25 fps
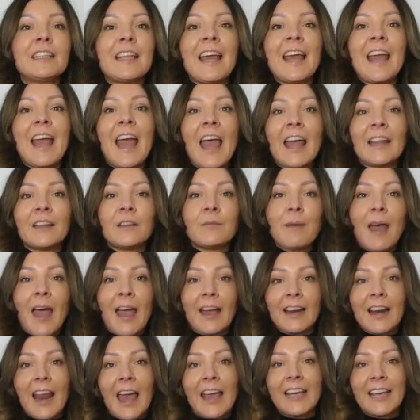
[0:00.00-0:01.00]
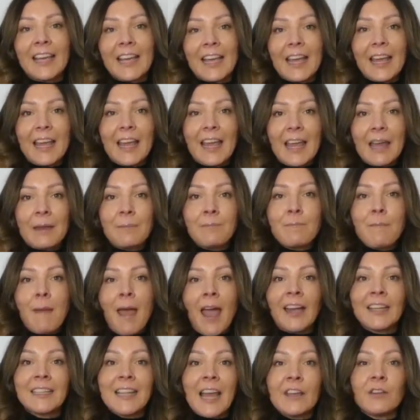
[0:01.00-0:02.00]
a handbag, like a
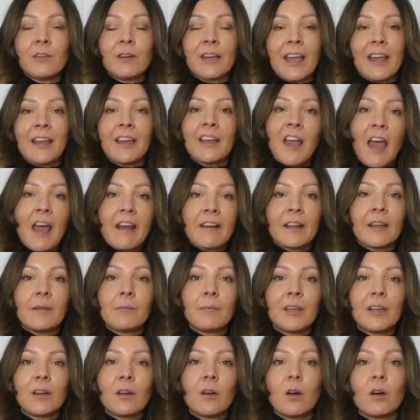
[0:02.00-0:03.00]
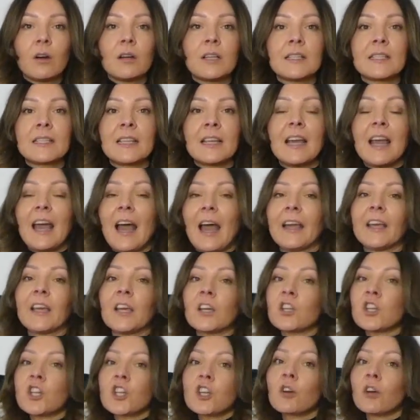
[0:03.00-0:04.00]
bag that you can carry because I
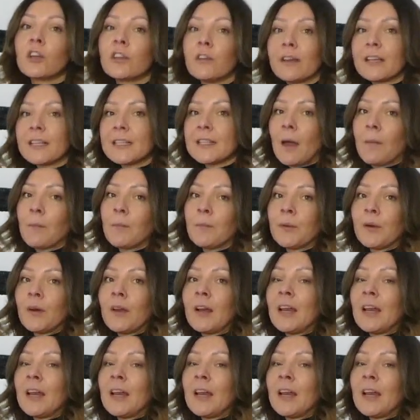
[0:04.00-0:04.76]
can show you example